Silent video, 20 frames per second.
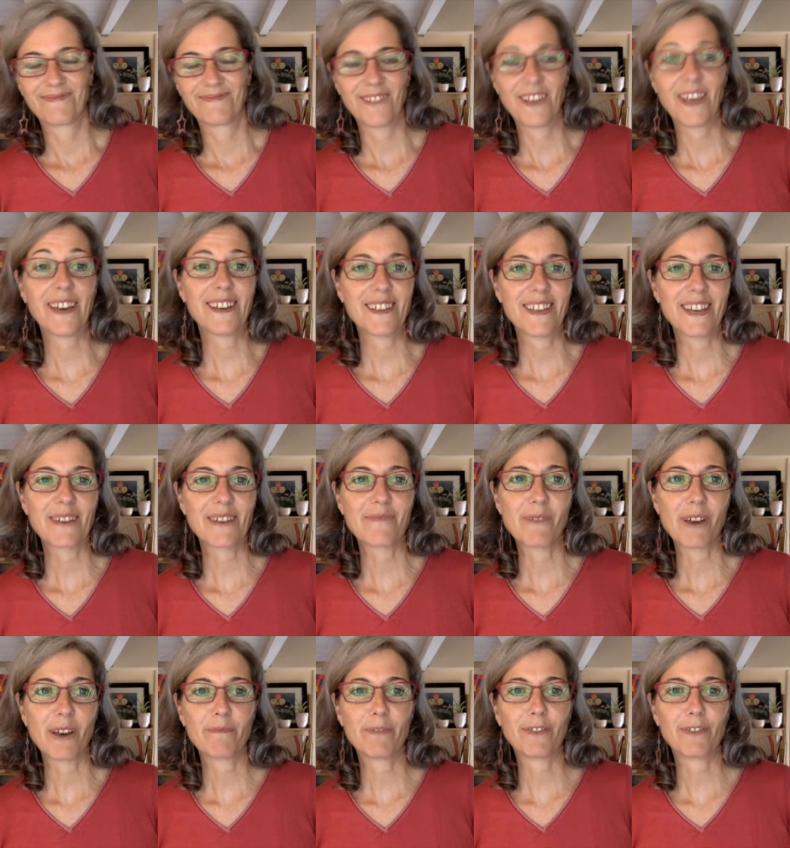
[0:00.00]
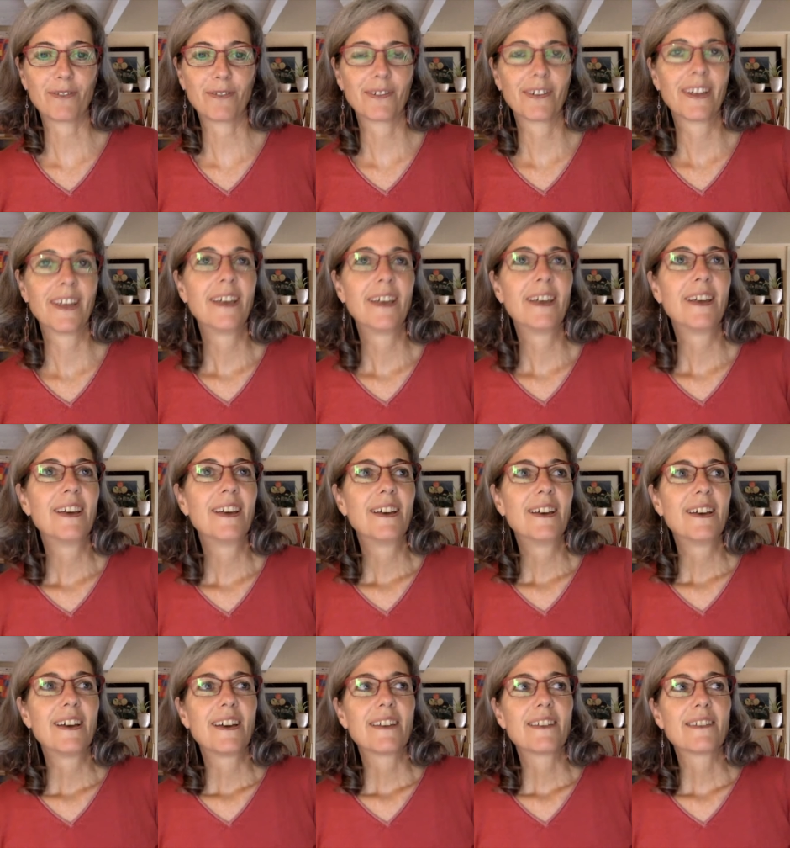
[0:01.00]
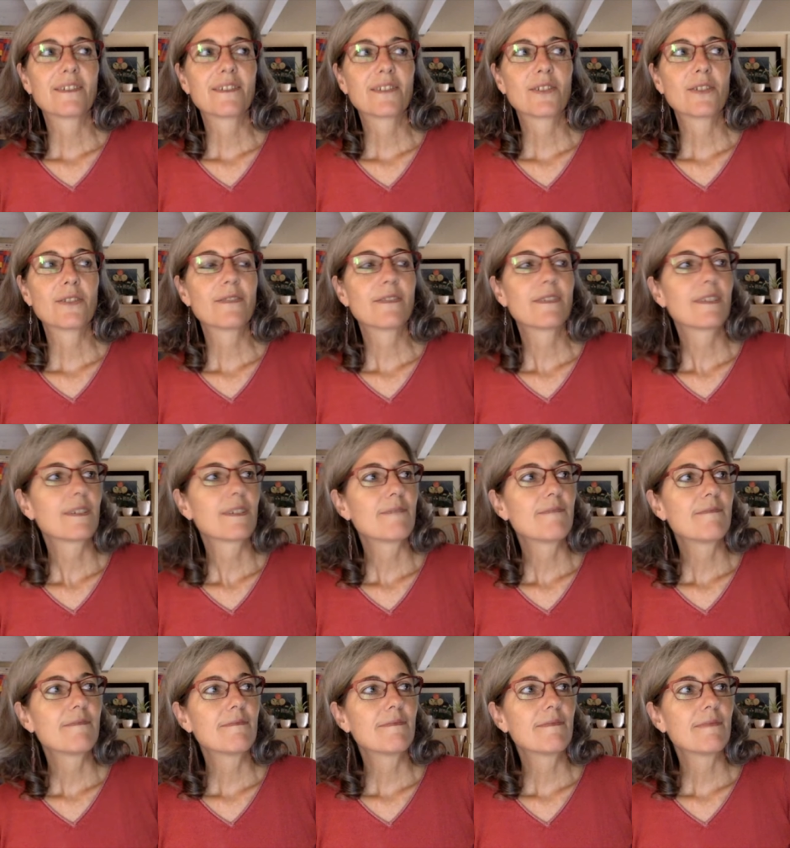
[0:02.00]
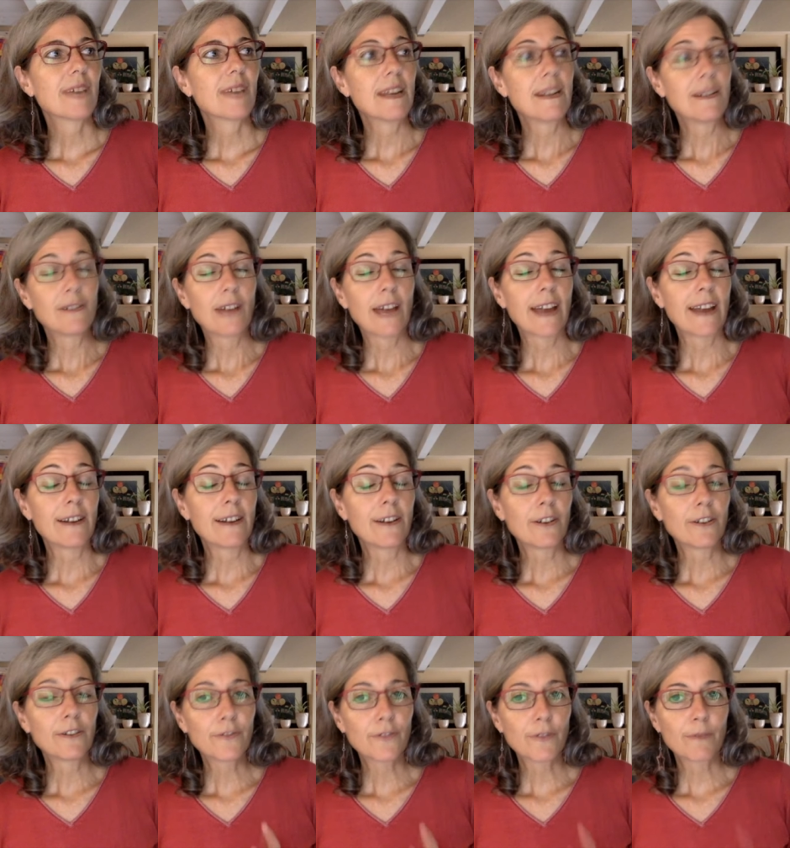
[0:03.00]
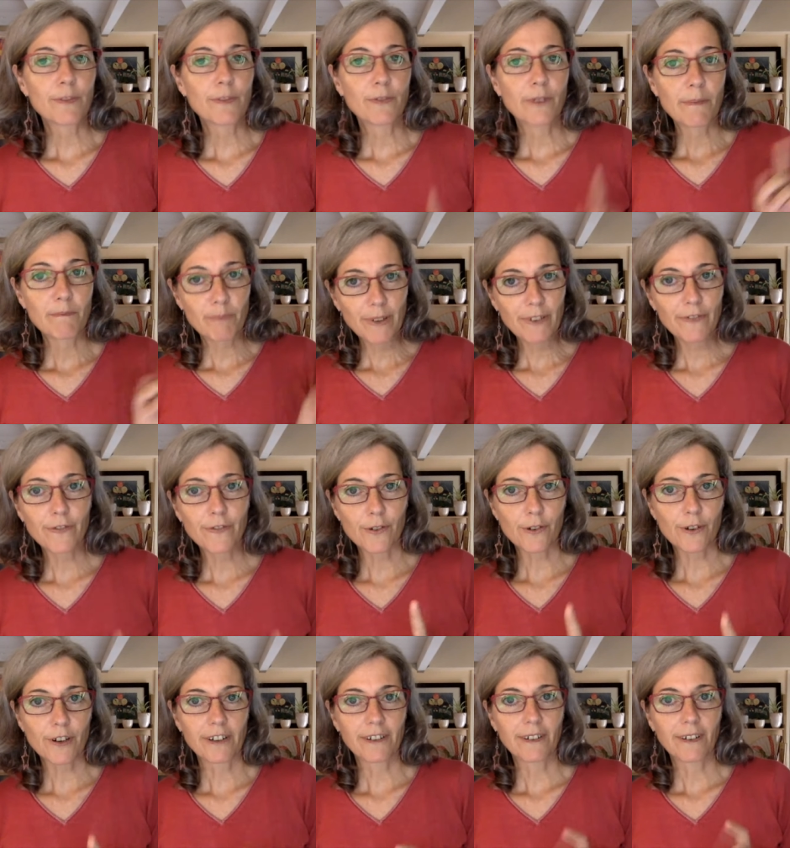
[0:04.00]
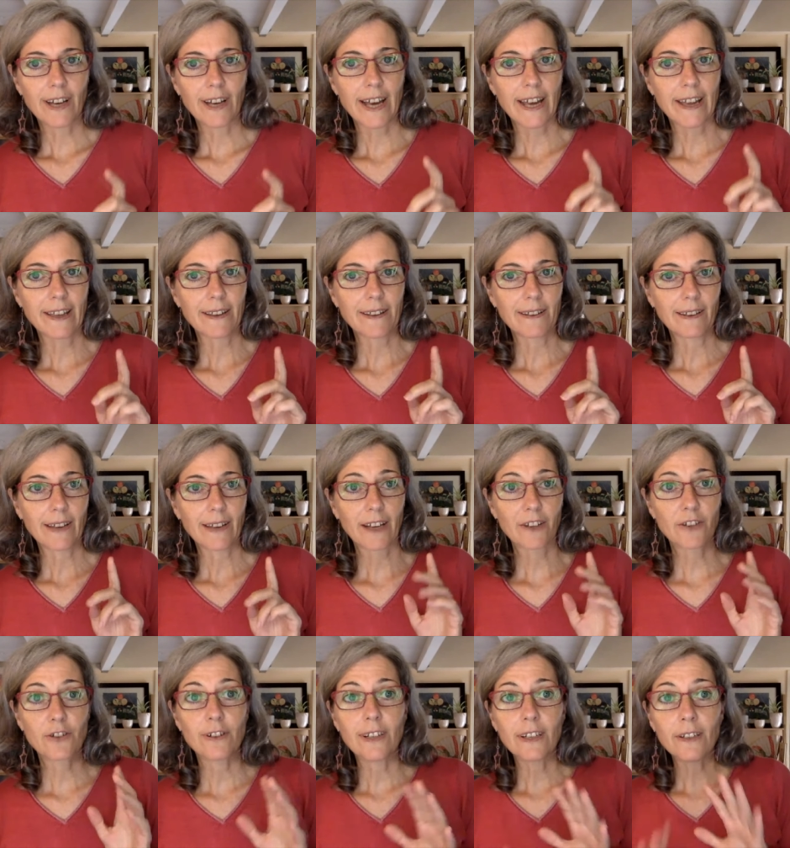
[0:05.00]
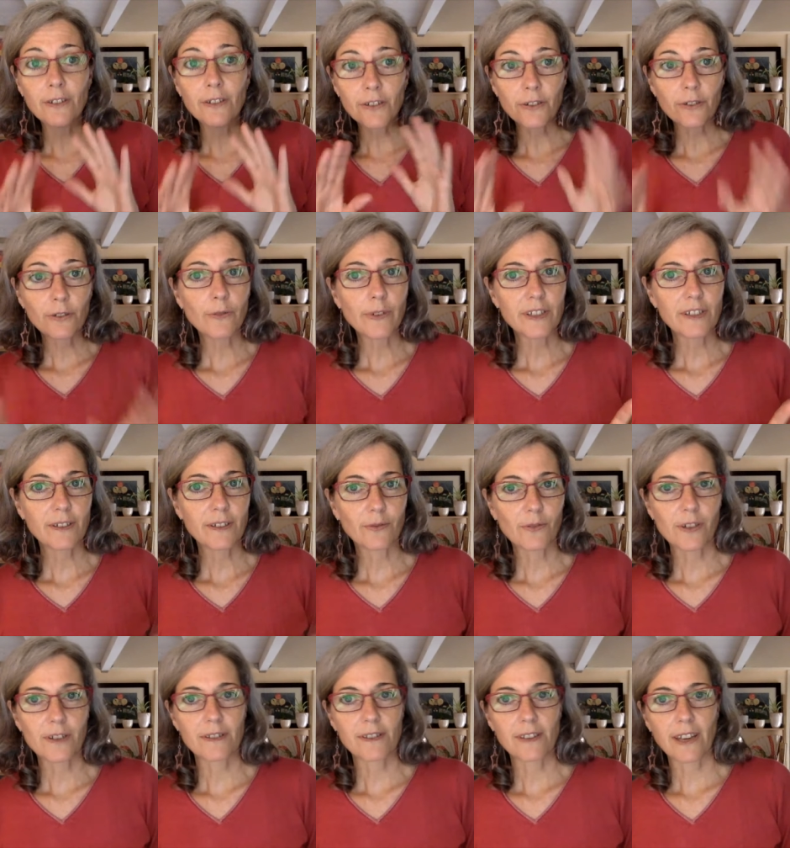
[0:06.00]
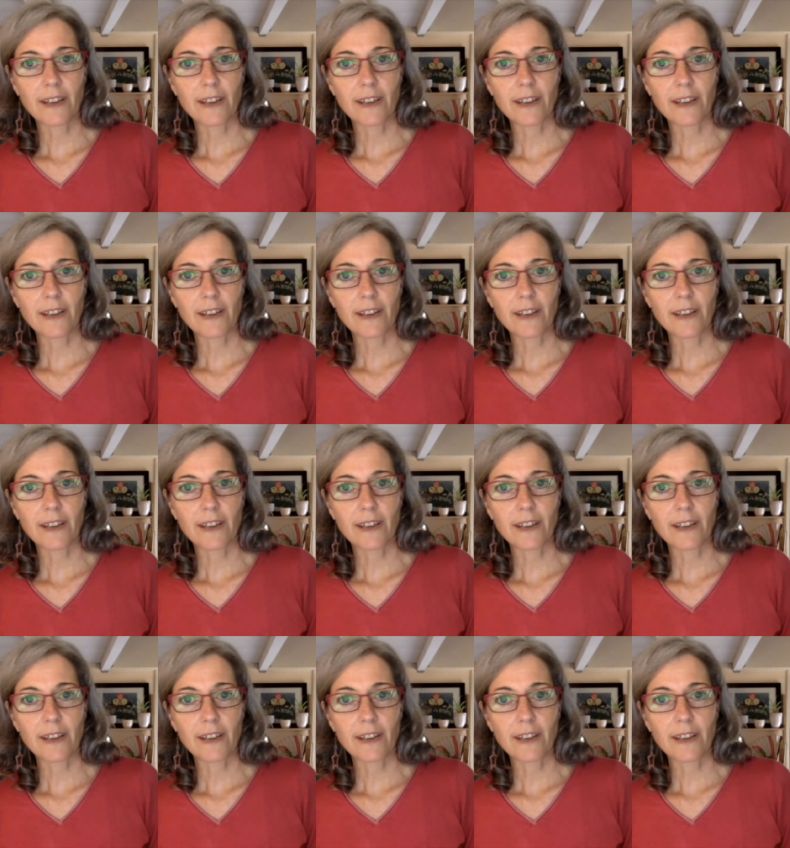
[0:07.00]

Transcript: Yeah, yeah, I'm happy to. So the um, I I learned from the web before I actually knew what it was.